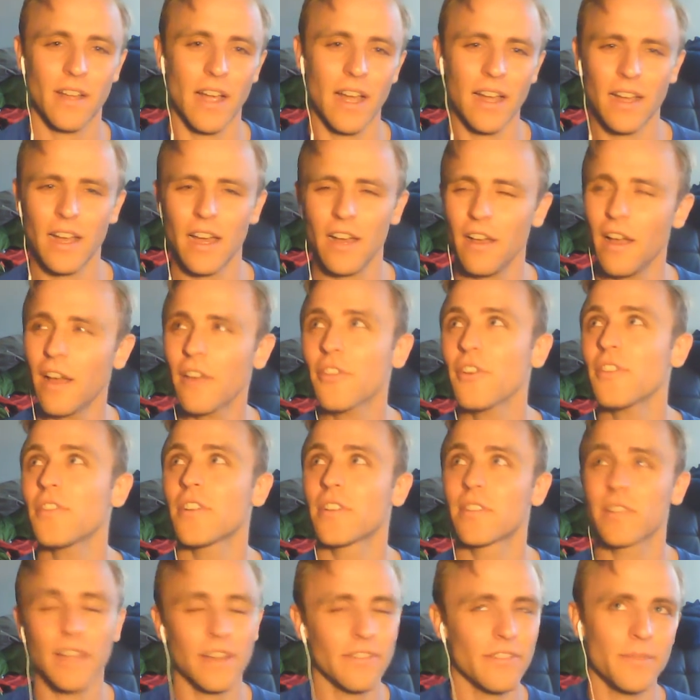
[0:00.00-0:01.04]
I thought
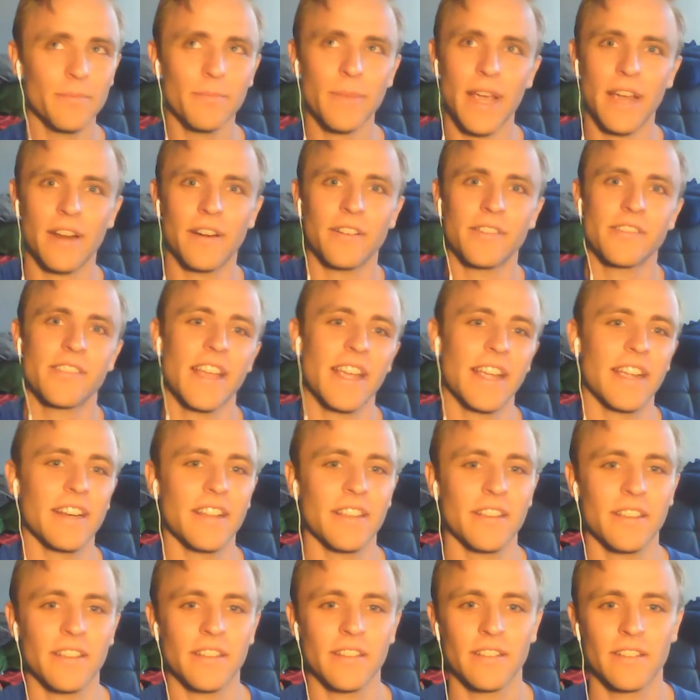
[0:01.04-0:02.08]
the 11 banners hanging
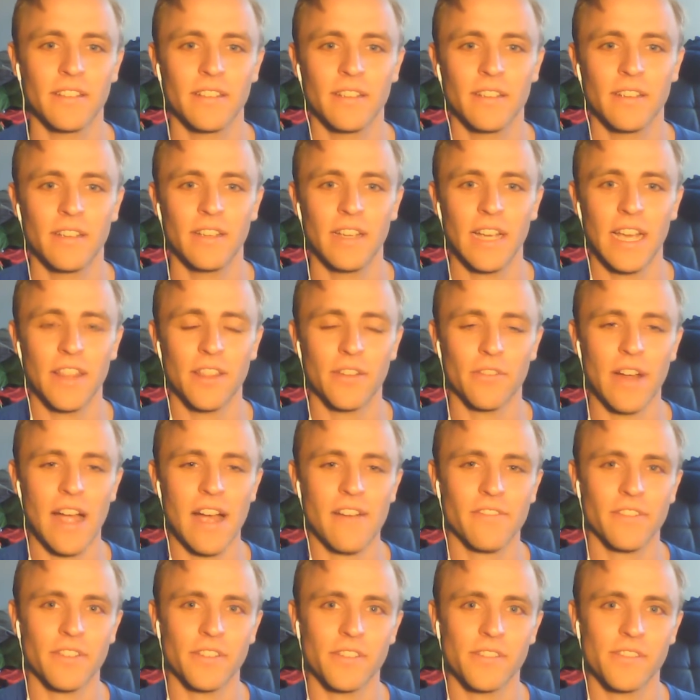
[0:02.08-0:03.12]
in the
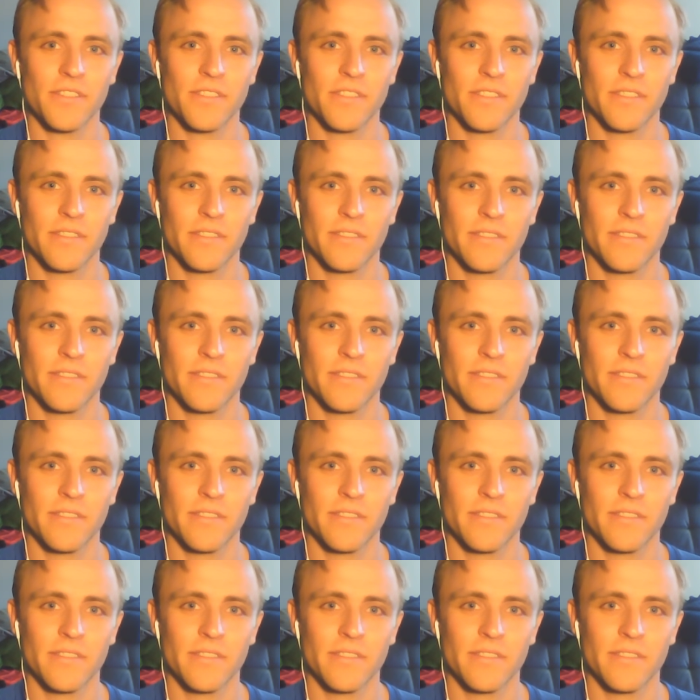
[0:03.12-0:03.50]
Raptors